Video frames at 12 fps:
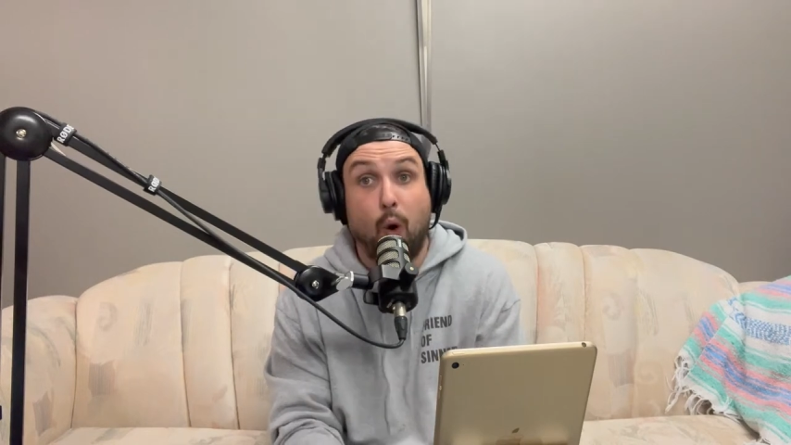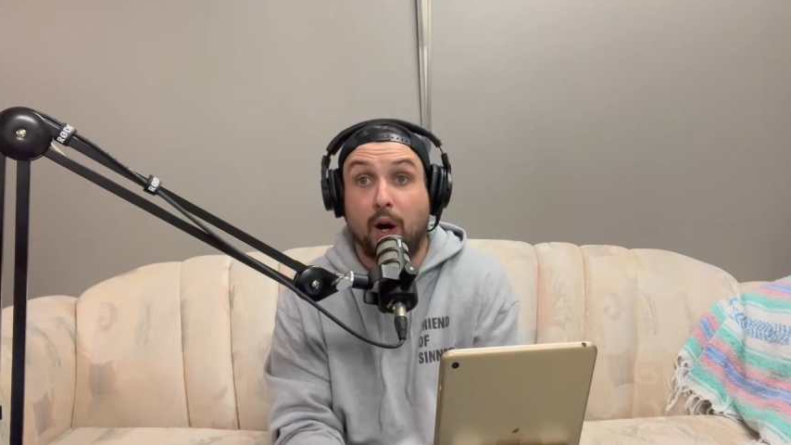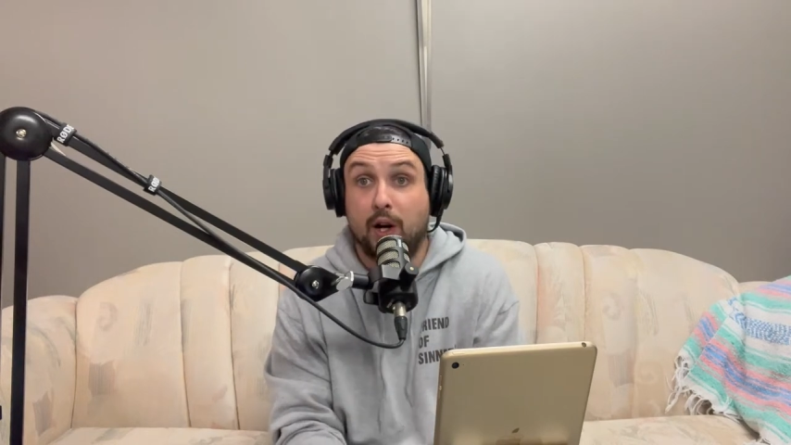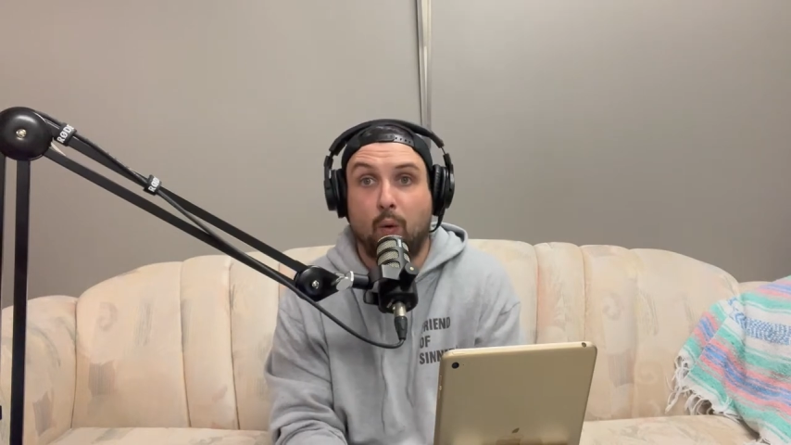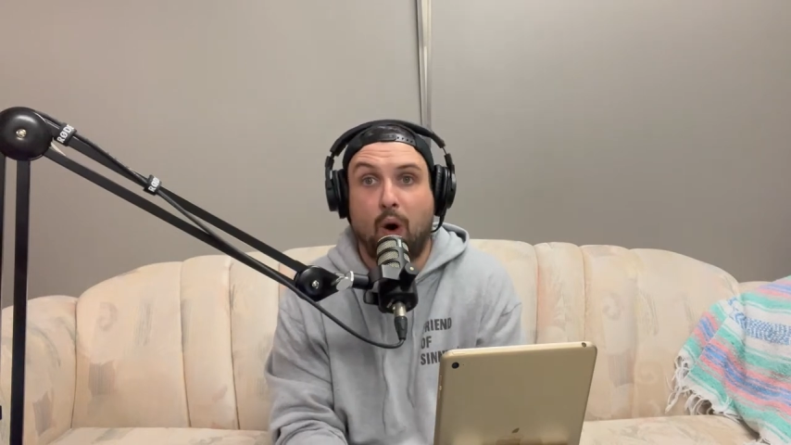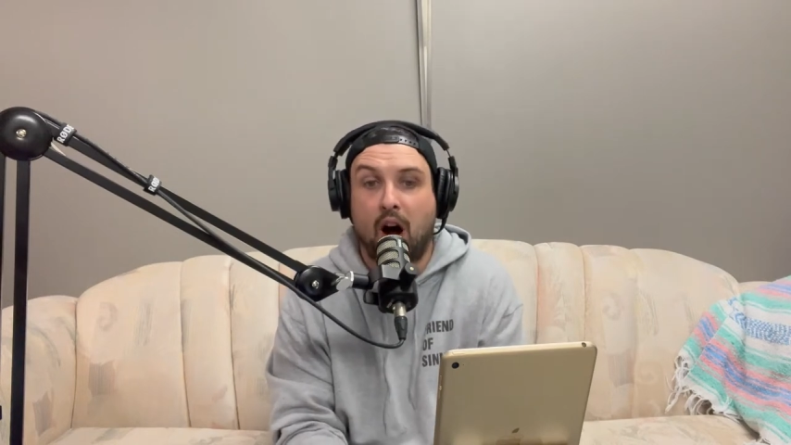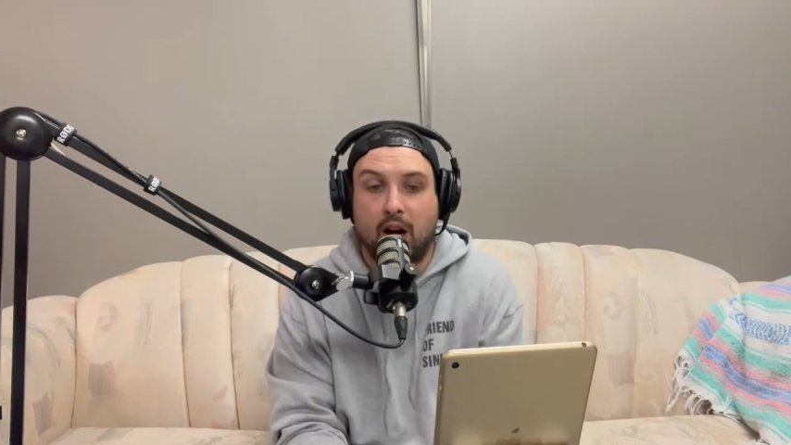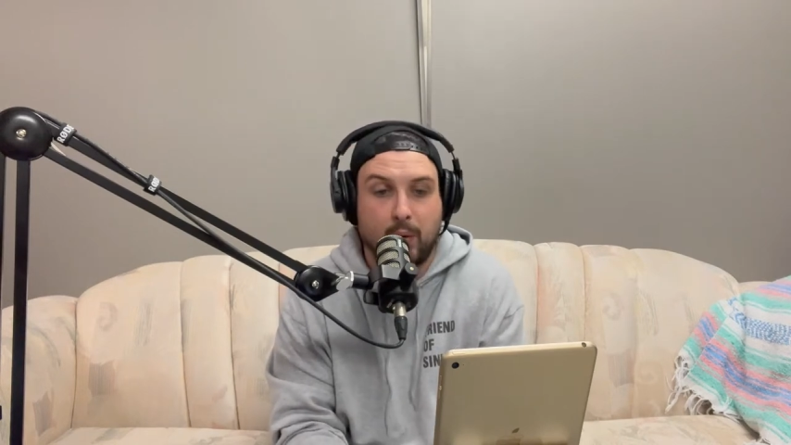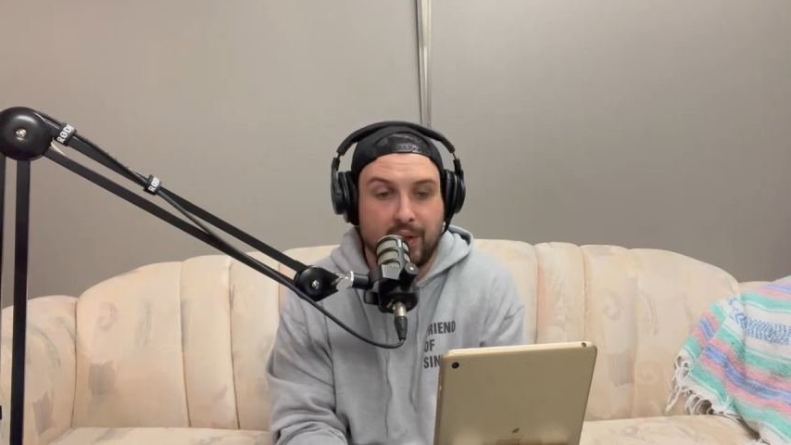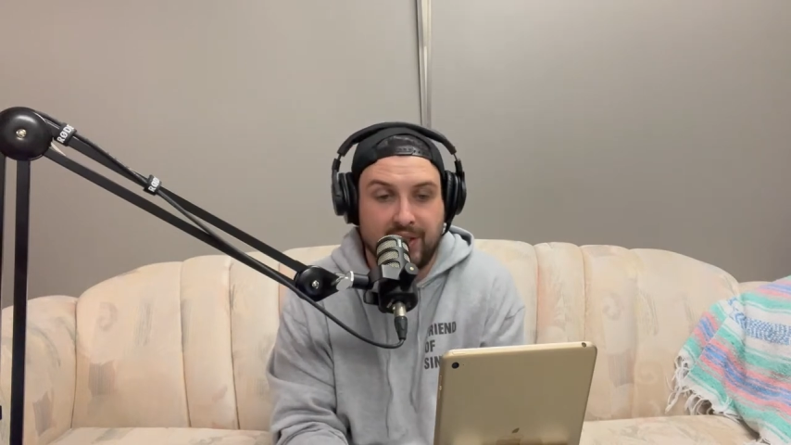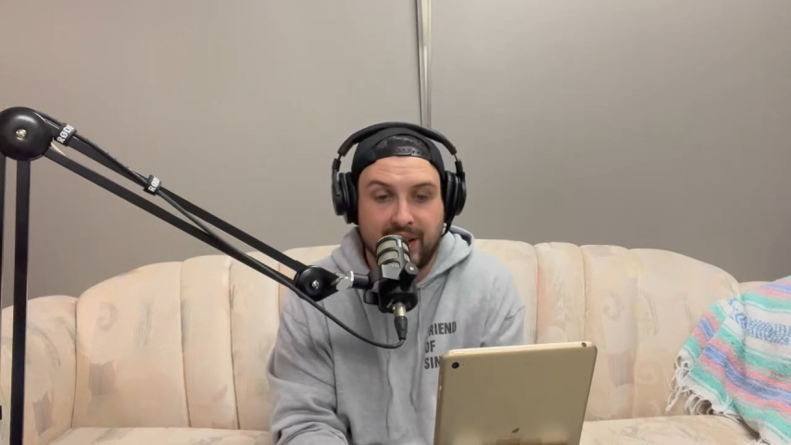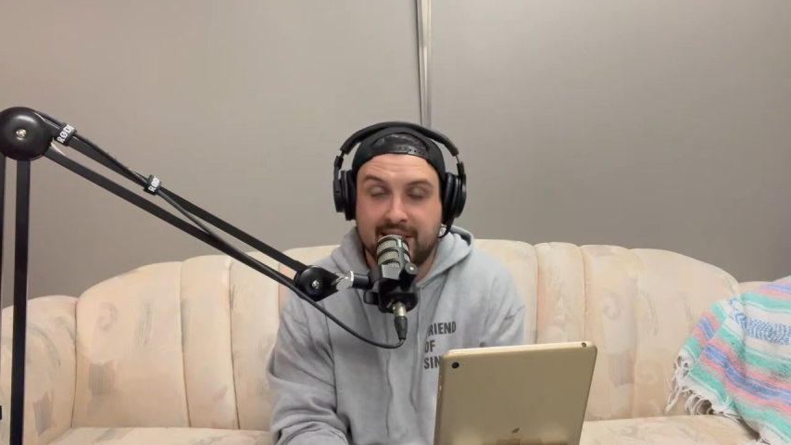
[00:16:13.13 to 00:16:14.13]
on a walk
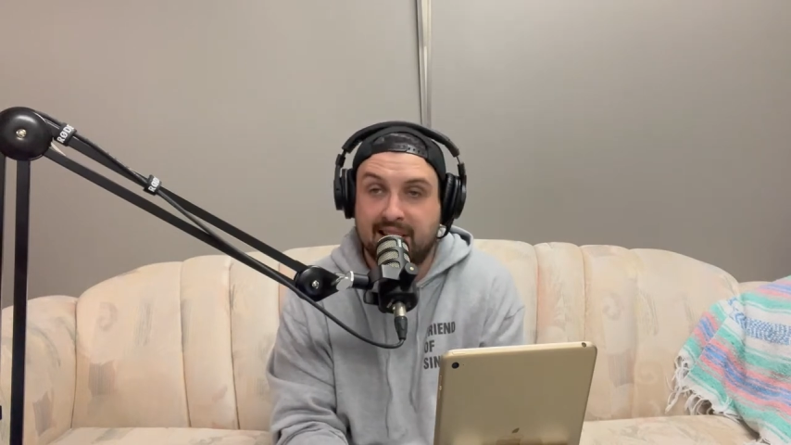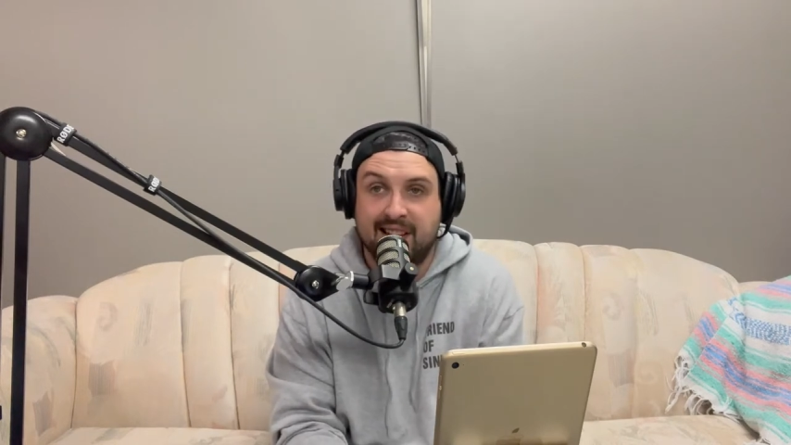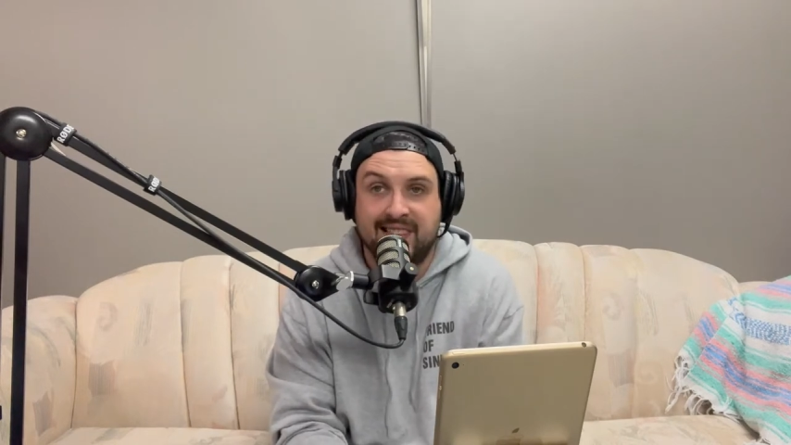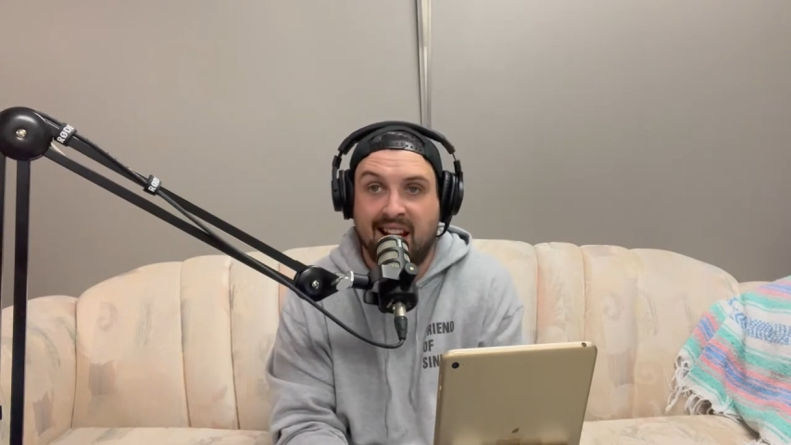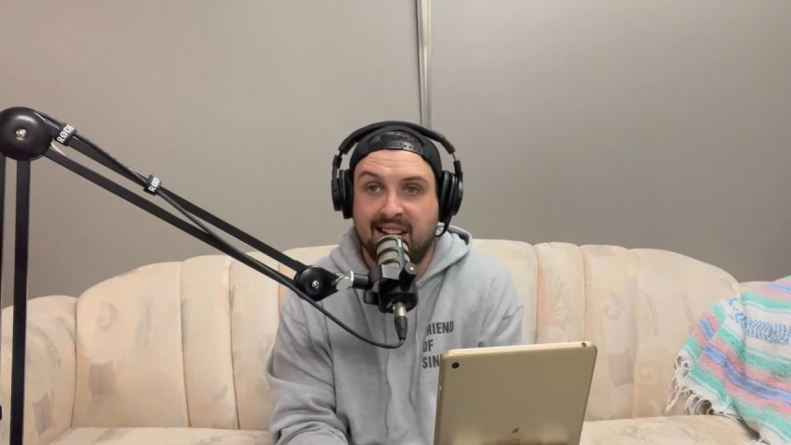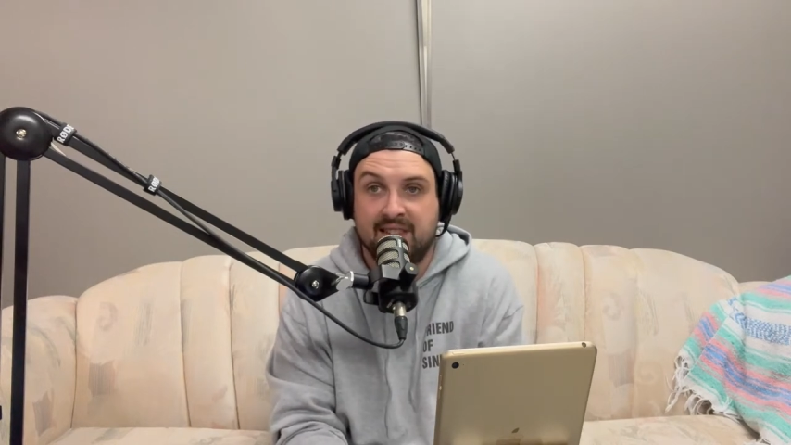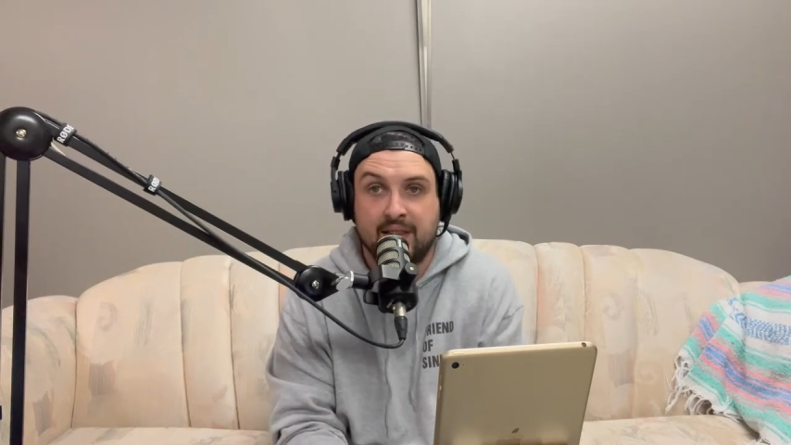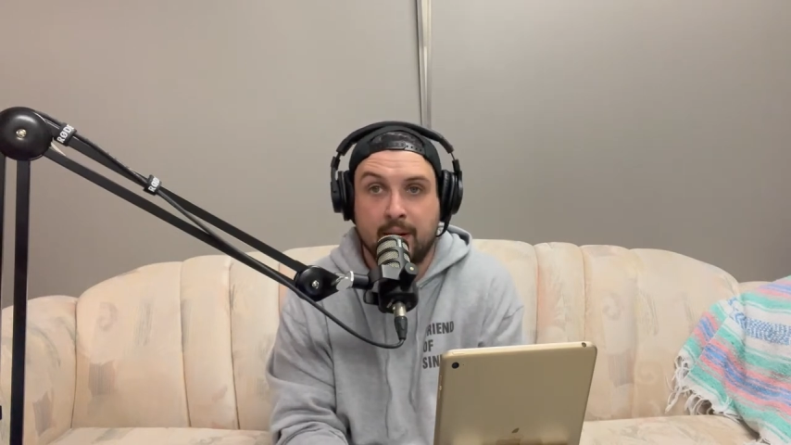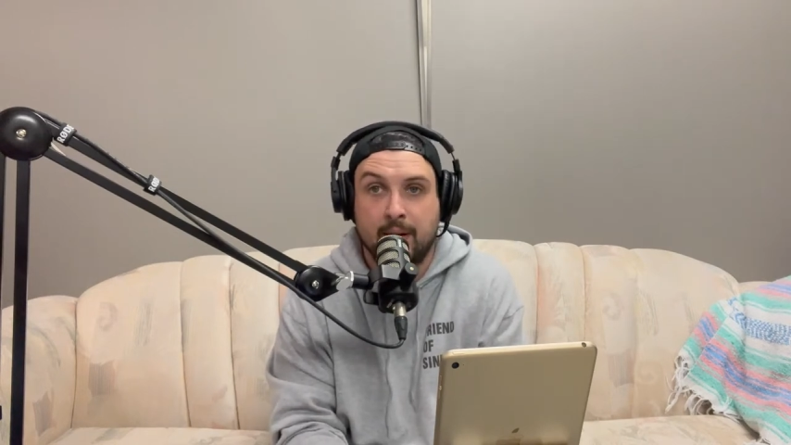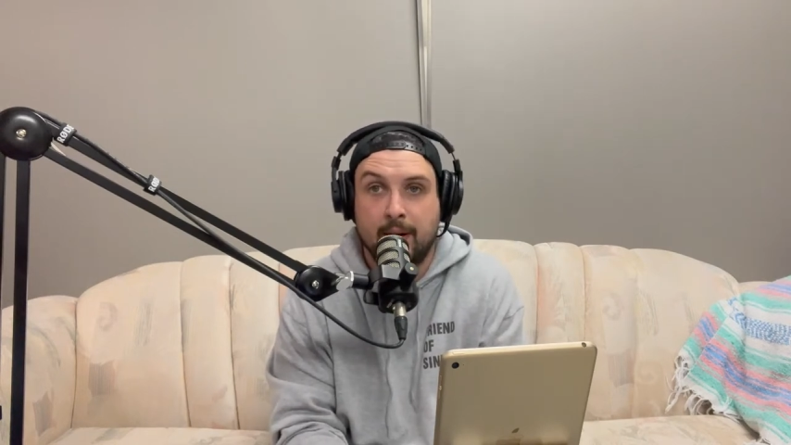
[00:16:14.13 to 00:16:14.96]
when things get tense.